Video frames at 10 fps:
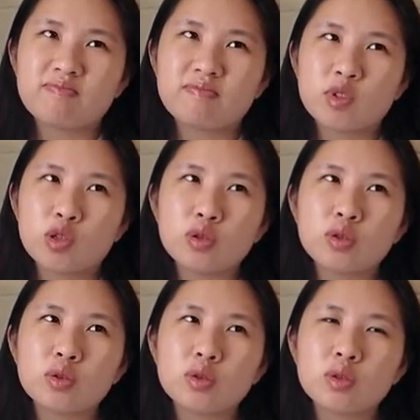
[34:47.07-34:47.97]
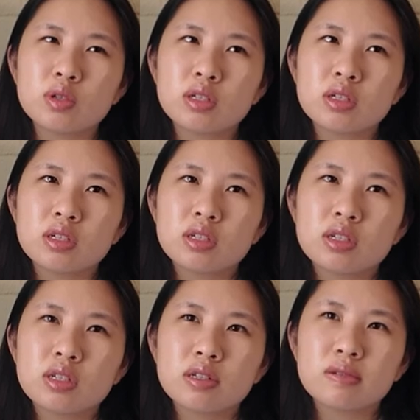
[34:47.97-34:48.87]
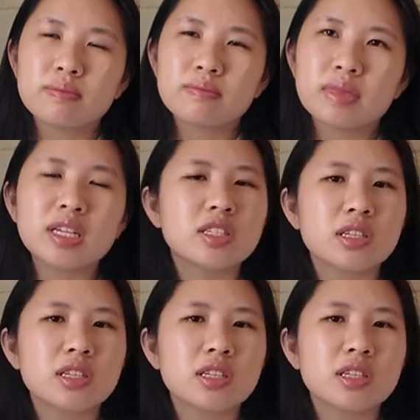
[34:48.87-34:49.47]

too it's